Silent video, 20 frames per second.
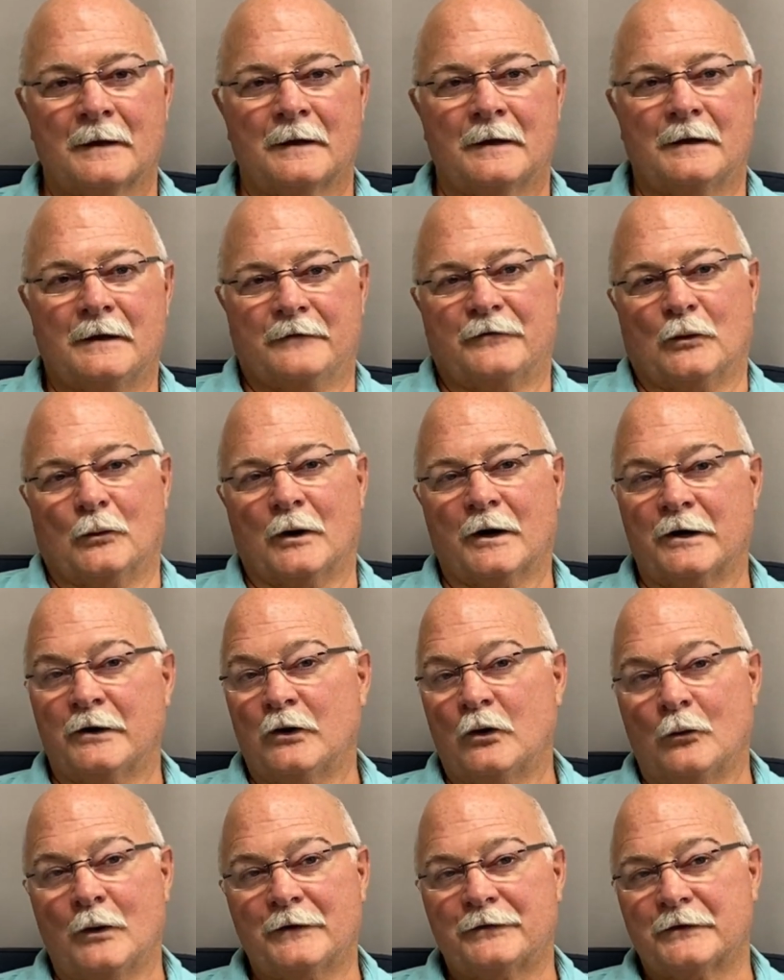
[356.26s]
If you want to
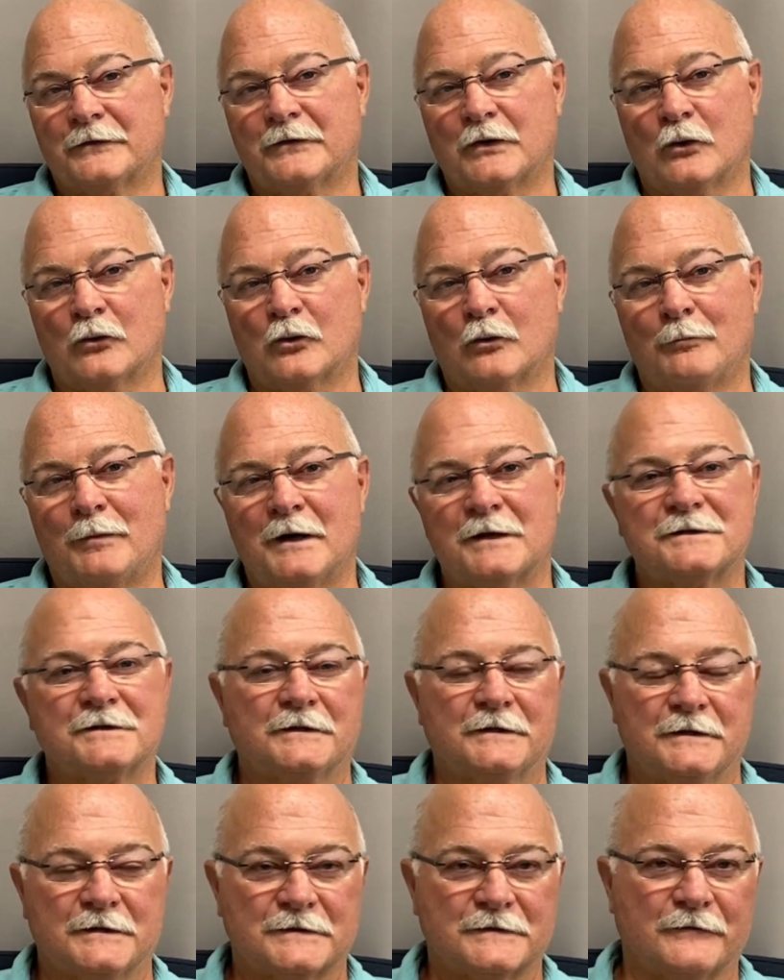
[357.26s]
know what the total
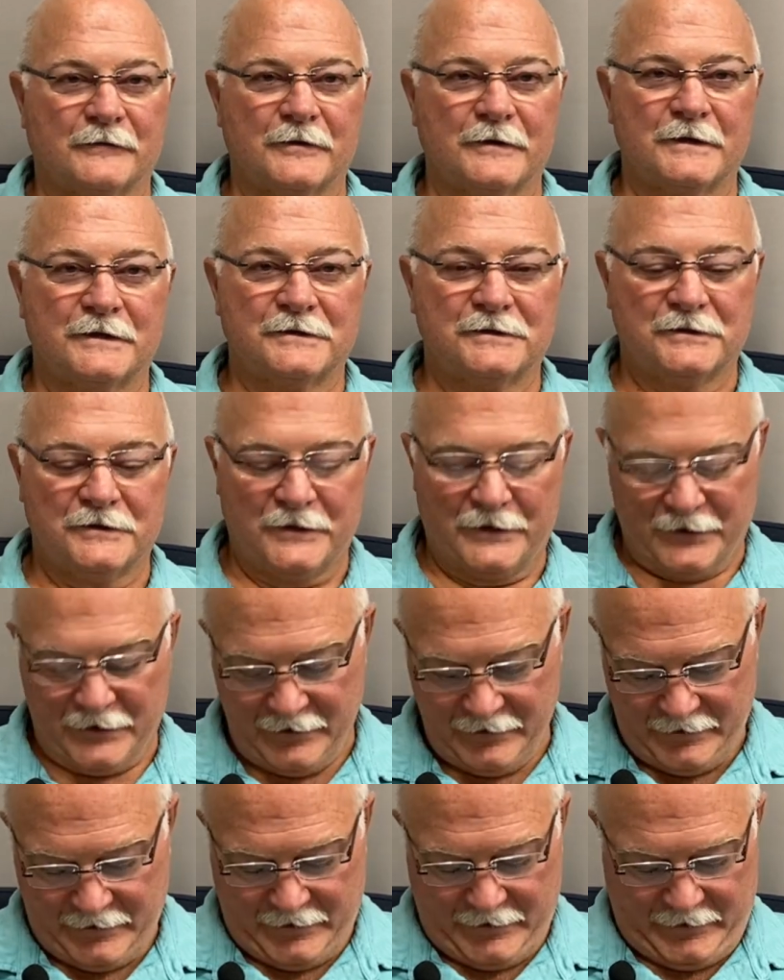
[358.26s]
budget is for this
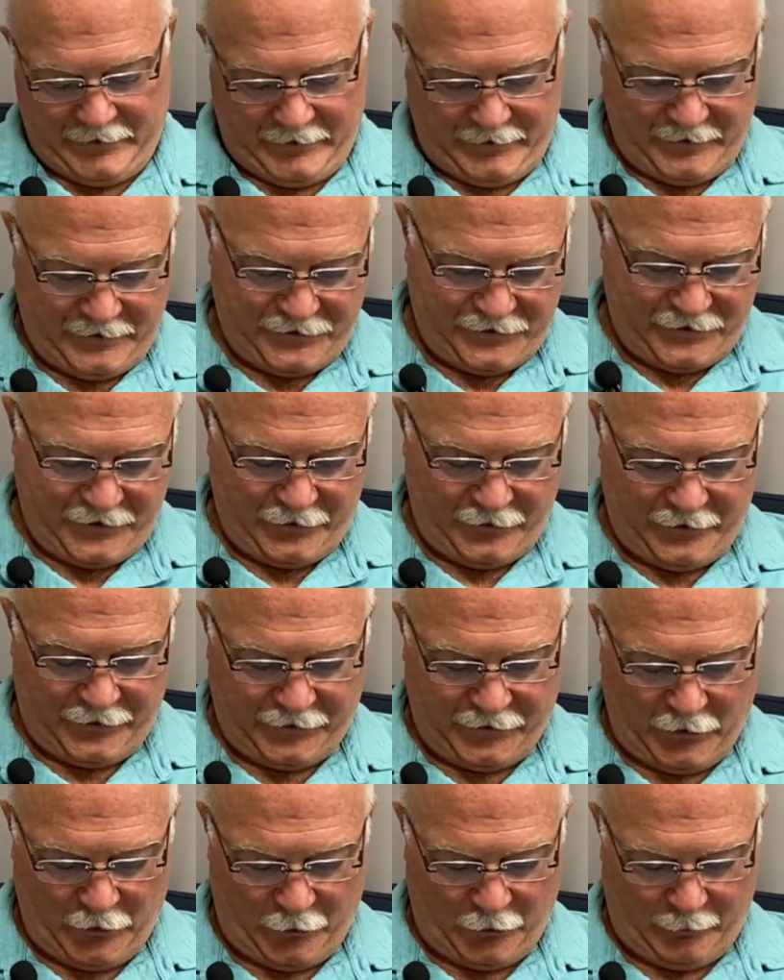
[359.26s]
year
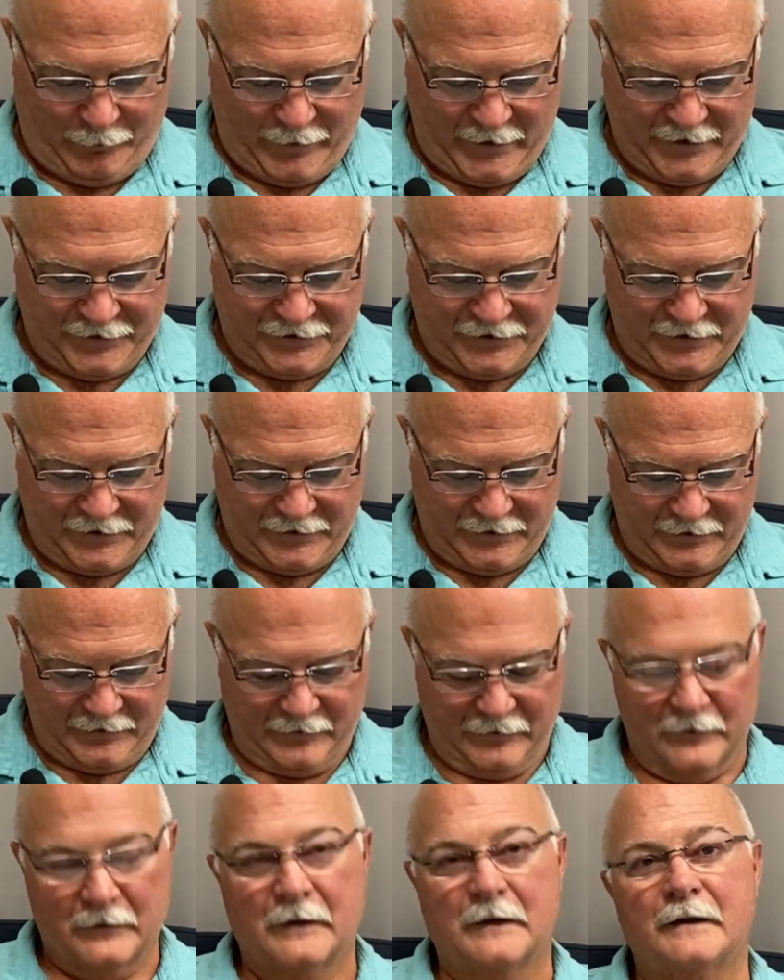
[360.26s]
the total budget
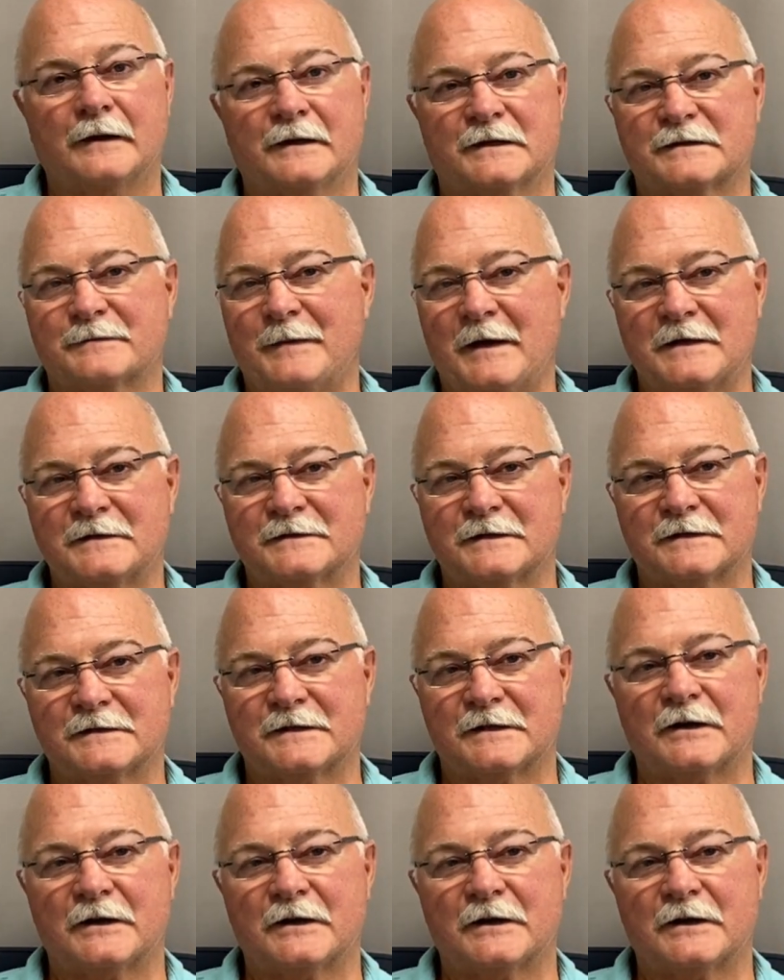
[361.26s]
expenses are